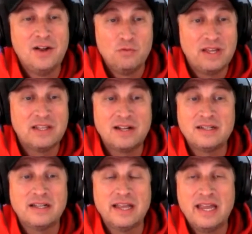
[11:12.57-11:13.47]

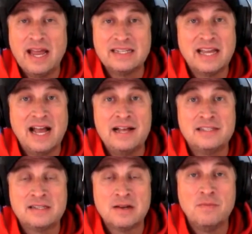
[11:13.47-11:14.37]
Vandal has had
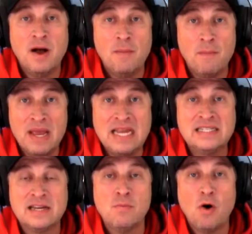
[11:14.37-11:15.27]
some
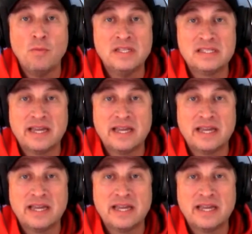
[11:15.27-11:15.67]
amazing moments